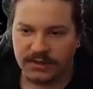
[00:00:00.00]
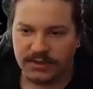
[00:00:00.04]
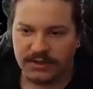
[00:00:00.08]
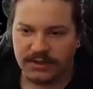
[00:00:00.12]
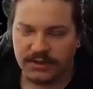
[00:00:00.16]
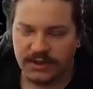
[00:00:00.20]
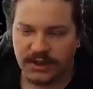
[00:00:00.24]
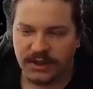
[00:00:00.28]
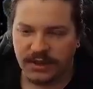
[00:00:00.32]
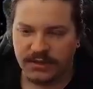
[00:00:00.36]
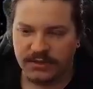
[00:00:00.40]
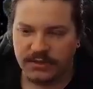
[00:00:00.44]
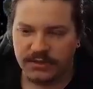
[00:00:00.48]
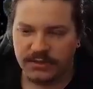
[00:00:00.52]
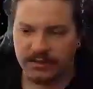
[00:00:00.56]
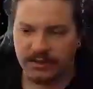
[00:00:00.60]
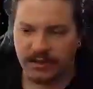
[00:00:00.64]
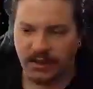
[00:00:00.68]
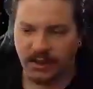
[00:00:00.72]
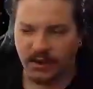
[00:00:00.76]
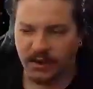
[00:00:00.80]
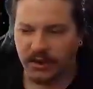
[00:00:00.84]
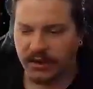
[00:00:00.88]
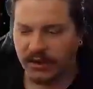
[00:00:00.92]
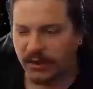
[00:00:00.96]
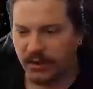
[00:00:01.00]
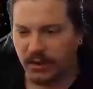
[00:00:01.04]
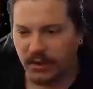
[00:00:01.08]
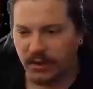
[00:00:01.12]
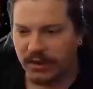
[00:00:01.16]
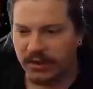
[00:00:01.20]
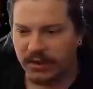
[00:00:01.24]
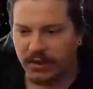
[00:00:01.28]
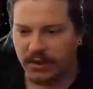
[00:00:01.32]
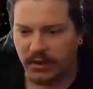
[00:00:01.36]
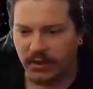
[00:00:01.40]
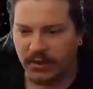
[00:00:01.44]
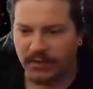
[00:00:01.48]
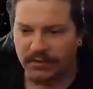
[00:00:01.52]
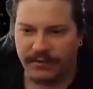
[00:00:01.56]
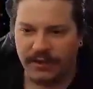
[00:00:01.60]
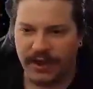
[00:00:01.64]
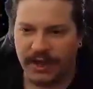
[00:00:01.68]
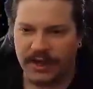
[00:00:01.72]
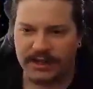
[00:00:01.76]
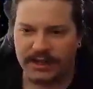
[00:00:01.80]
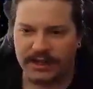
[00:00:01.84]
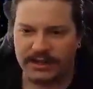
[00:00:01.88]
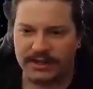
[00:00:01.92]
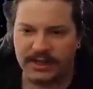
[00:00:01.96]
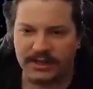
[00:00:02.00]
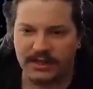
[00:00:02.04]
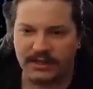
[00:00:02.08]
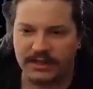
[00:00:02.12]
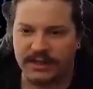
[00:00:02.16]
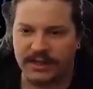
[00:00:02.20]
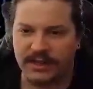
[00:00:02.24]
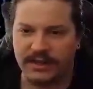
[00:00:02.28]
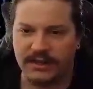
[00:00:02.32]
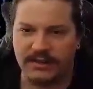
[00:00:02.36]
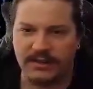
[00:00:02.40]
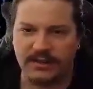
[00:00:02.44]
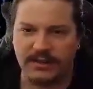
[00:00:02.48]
so or Venice, Italy,